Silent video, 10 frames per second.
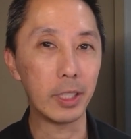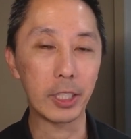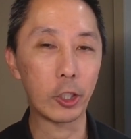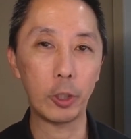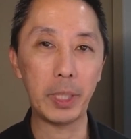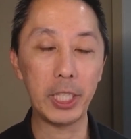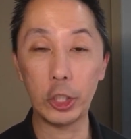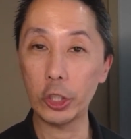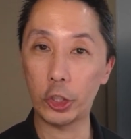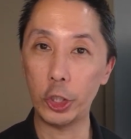It could be
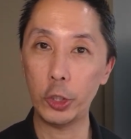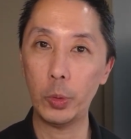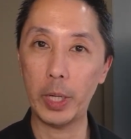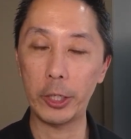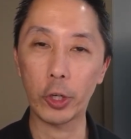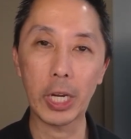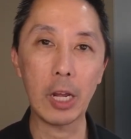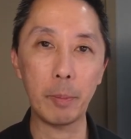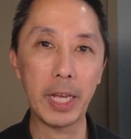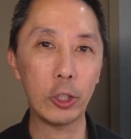just you and your
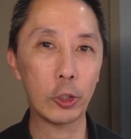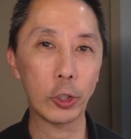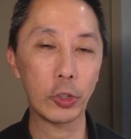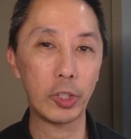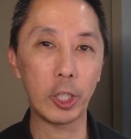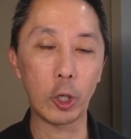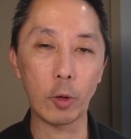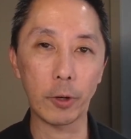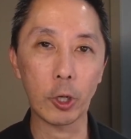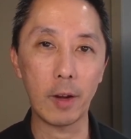account manager sitting
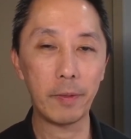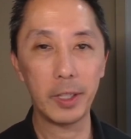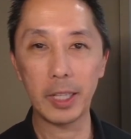over coffee,